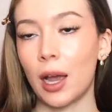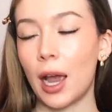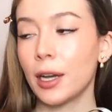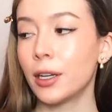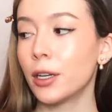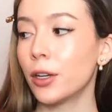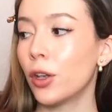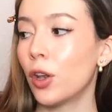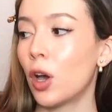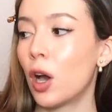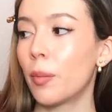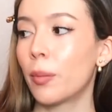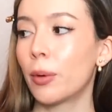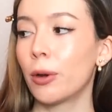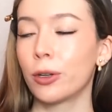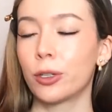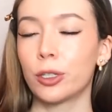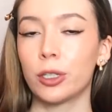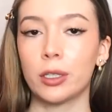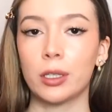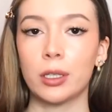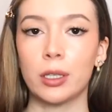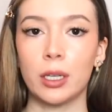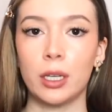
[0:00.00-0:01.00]
I did not
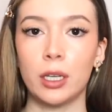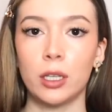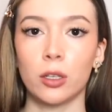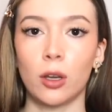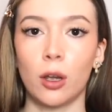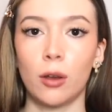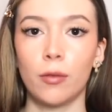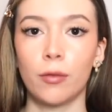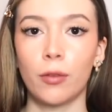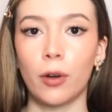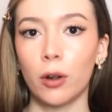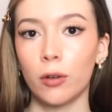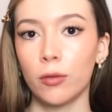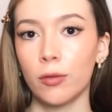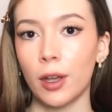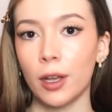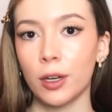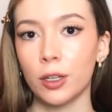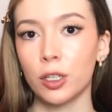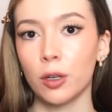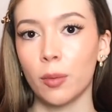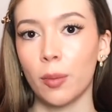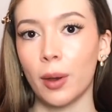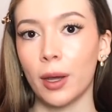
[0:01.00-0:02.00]
purchase these on
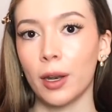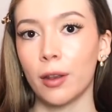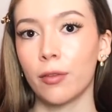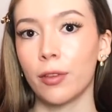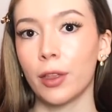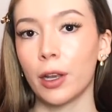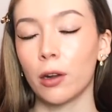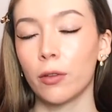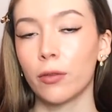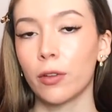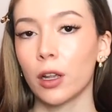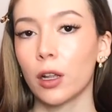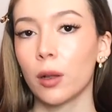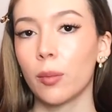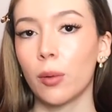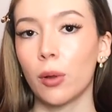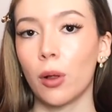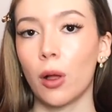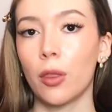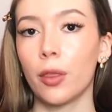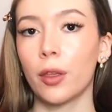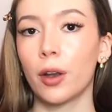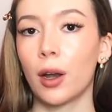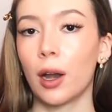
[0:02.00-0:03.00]
Farfetch, but if they're
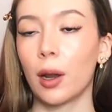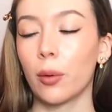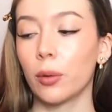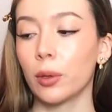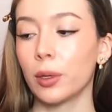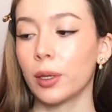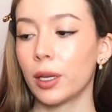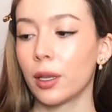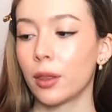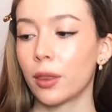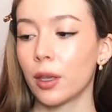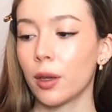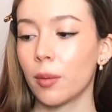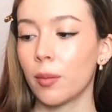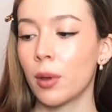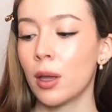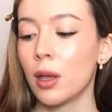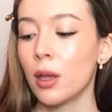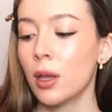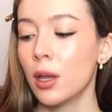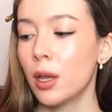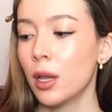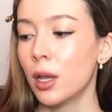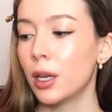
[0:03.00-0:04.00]
available on there, I will link them
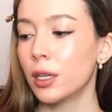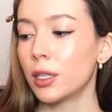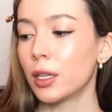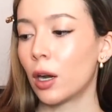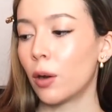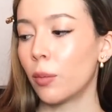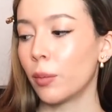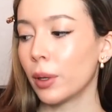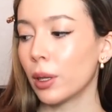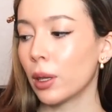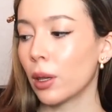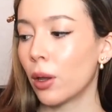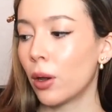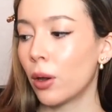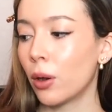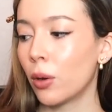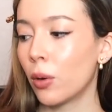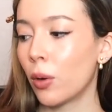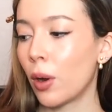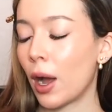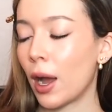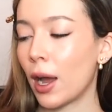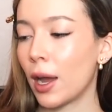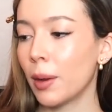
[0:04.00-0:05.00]
down
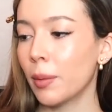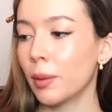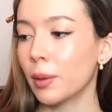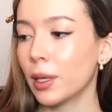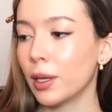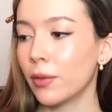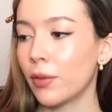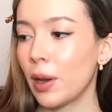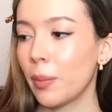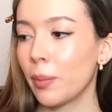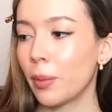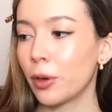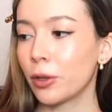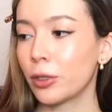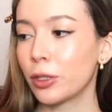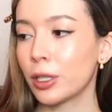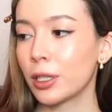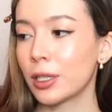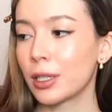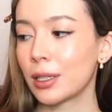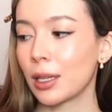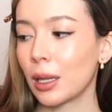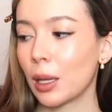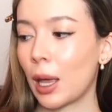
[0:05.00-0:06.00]
below. I believe I
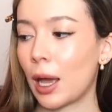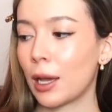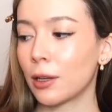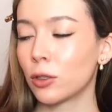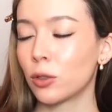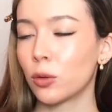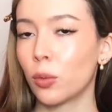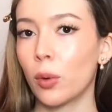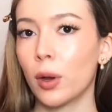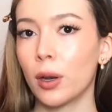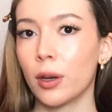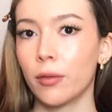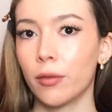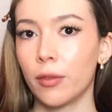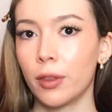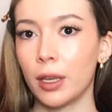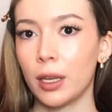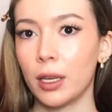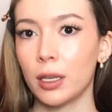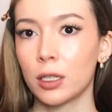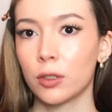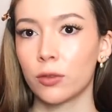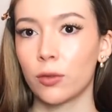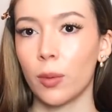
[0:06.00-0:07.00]
purchased the last one of
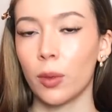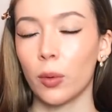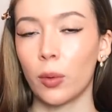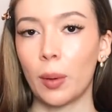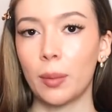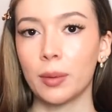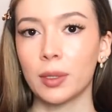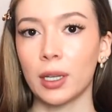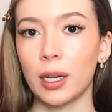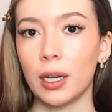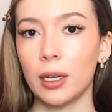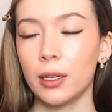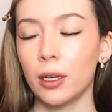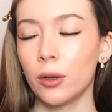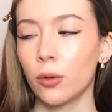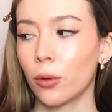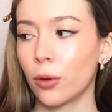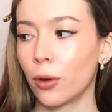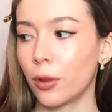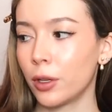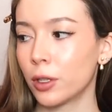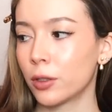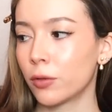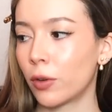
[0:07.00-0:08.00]
these from the website I did
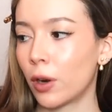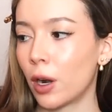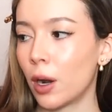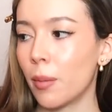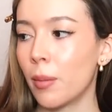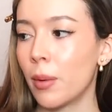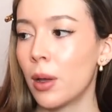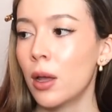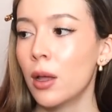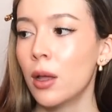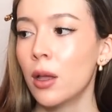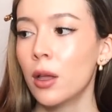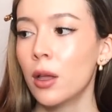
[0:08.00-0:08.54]
order these from.